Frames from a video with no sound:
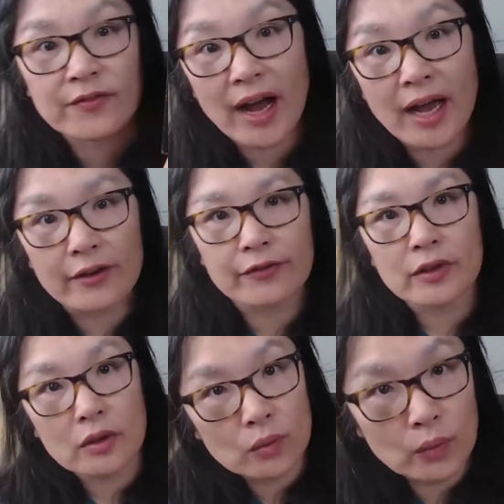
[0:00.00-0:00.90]
5?
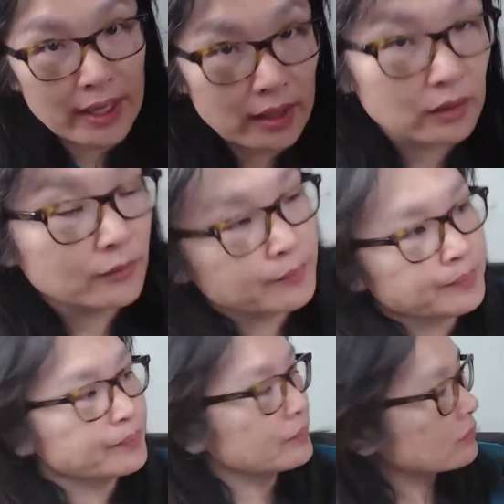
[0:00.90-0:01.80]
Well,
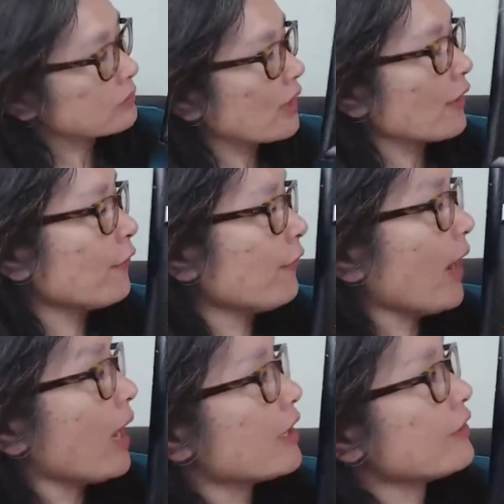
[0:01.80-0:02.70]

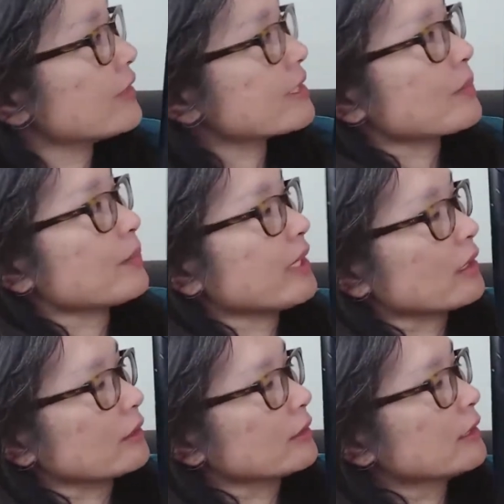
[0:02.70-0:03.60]
5 is up
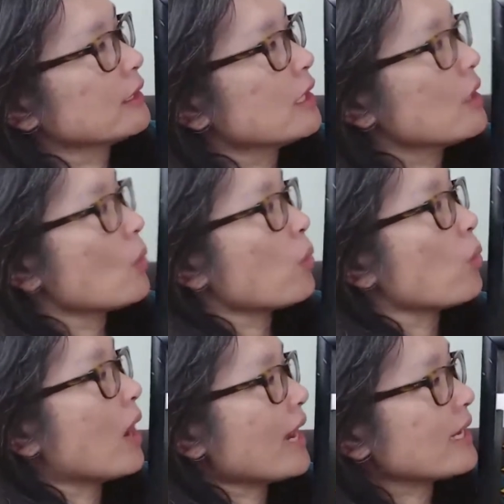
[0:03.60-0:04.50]
here.
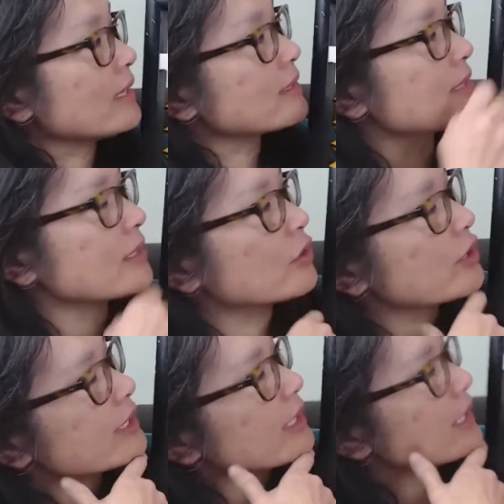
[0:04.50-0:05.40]
Why is this
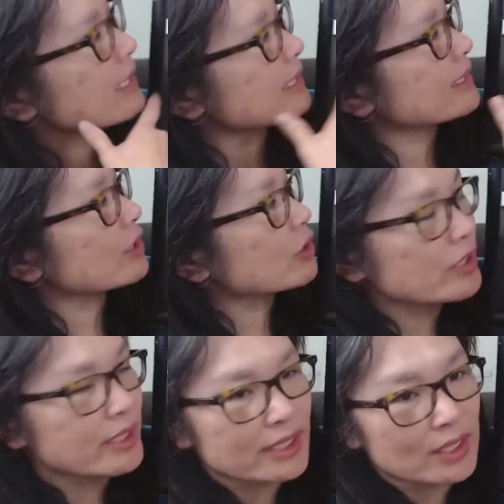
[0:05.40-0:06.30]
interesting? It's
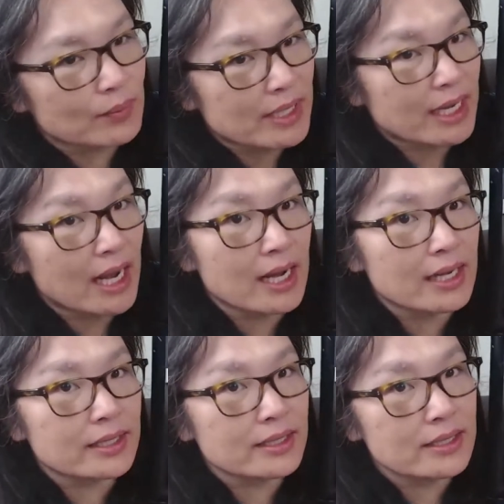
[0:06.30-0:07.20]
interesting
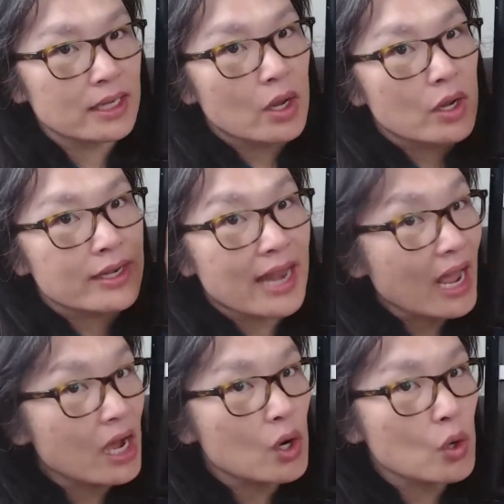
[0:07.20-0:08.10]
because
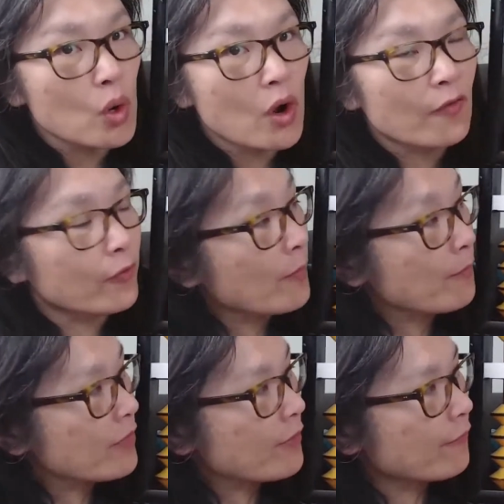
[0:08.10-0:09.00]
now from
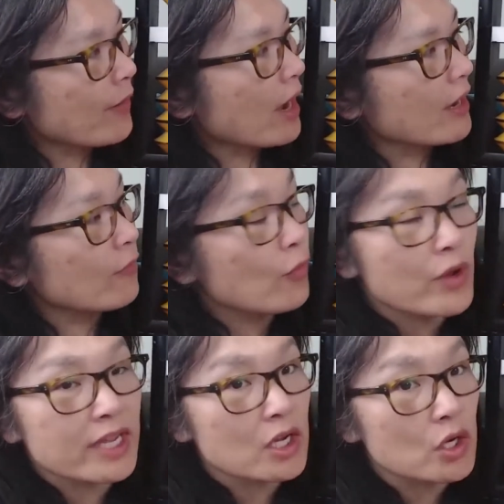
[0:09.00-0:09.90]
the 5,
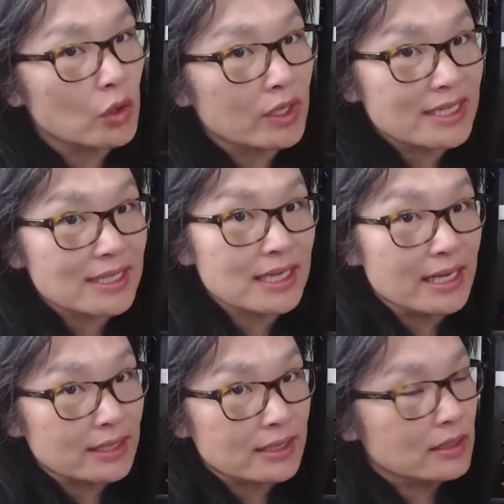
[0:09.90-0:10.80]
we can go to
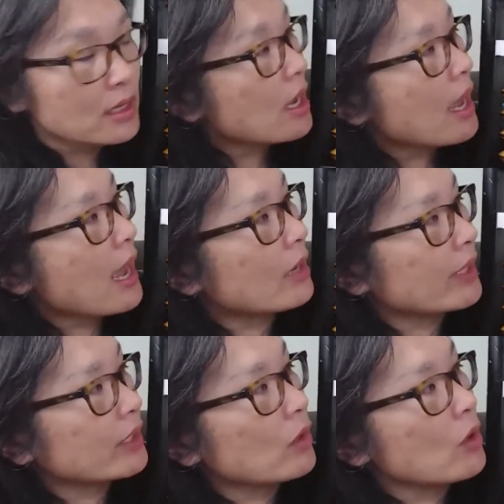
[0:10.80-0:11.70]
6. How do
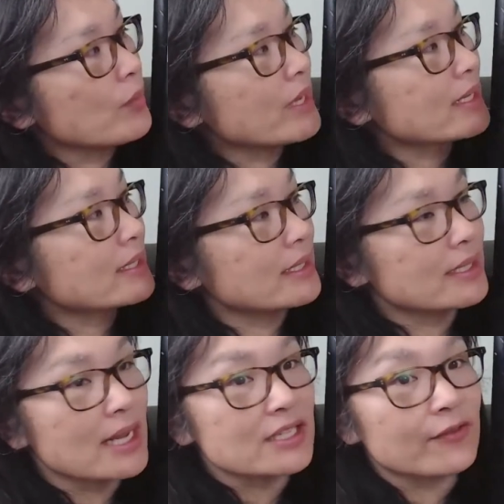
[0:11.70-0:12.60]
I know? Because
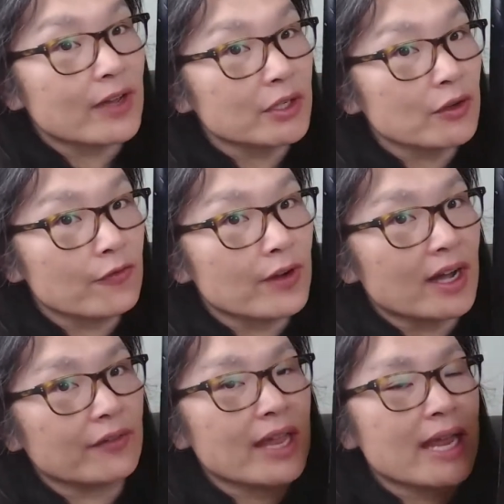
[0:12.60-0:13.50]
this has a value of
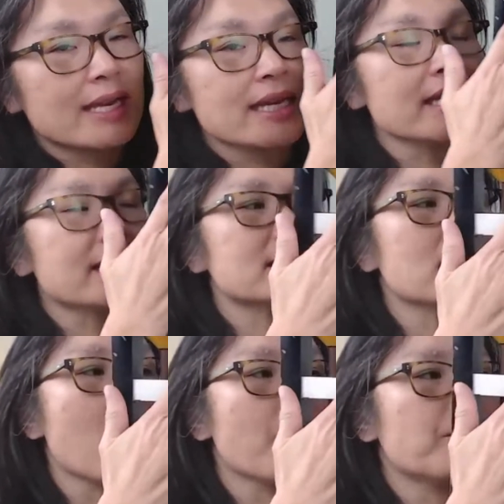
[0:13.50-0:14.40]
5. Any
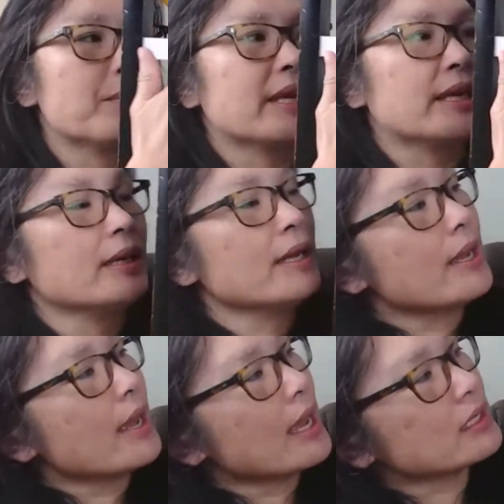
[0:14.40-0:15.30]
top bead
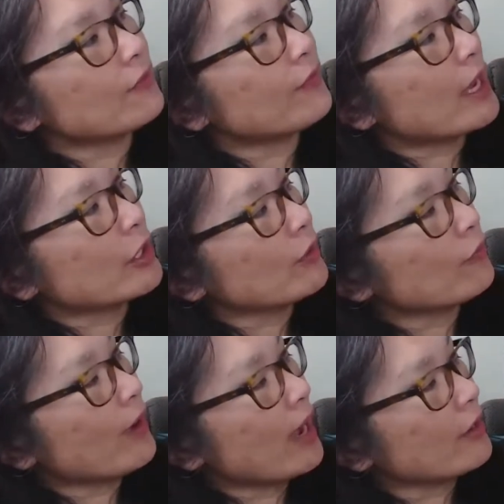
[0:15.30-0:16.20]
has a value
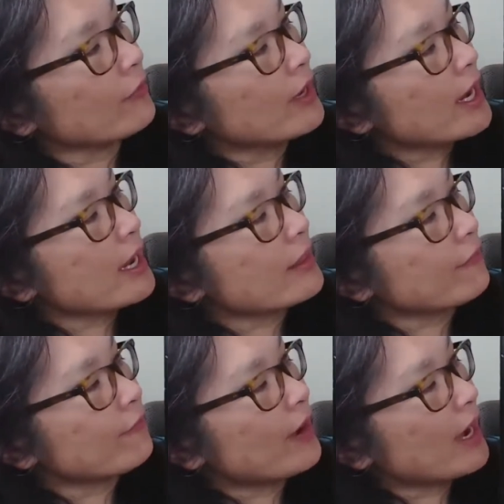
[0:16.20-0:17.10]
of 5. And
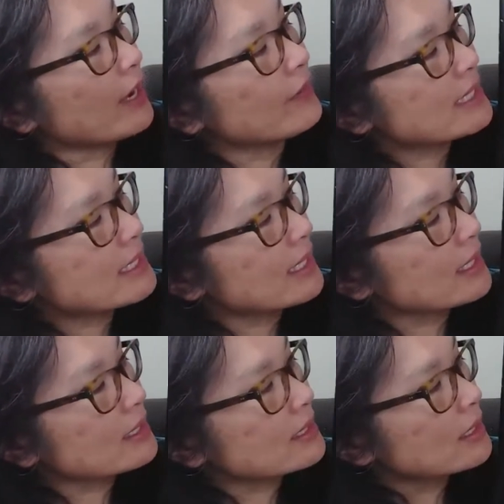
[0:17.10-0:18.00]
then 5,
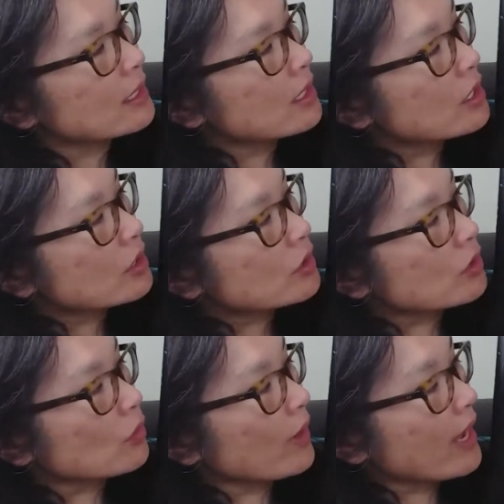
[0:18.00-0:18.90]
6.
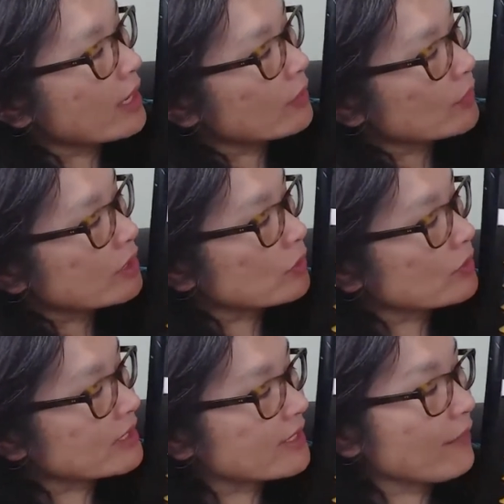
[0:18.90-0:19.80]
So when we do
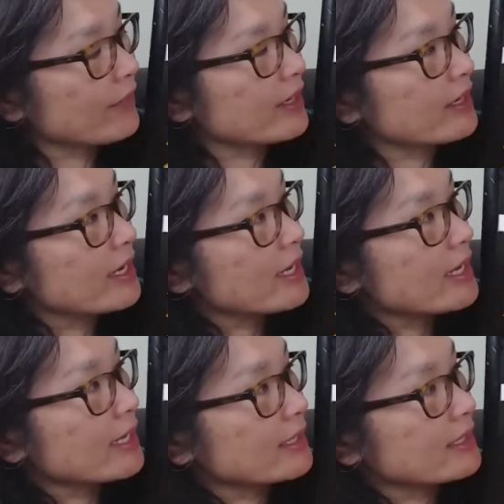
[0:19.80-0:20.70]
7,
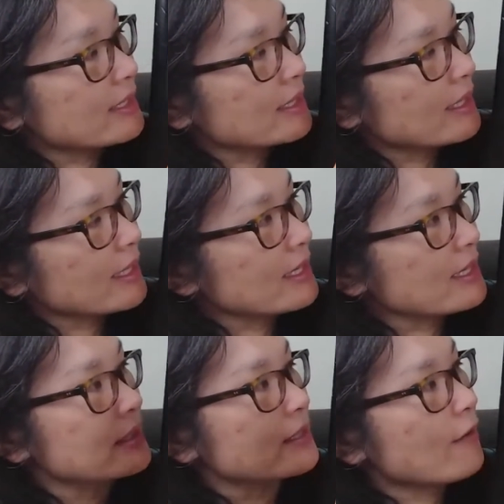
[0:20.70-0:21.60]
it's like
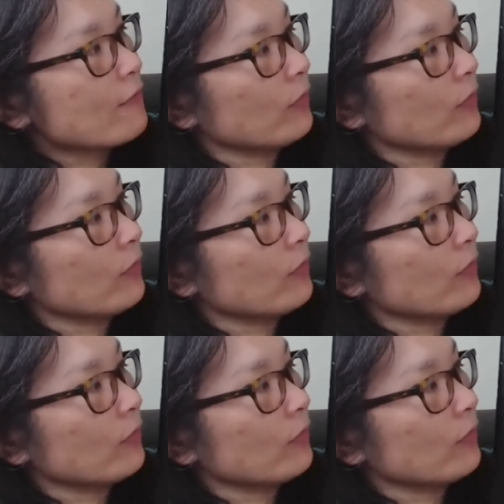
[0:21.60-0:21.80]
this.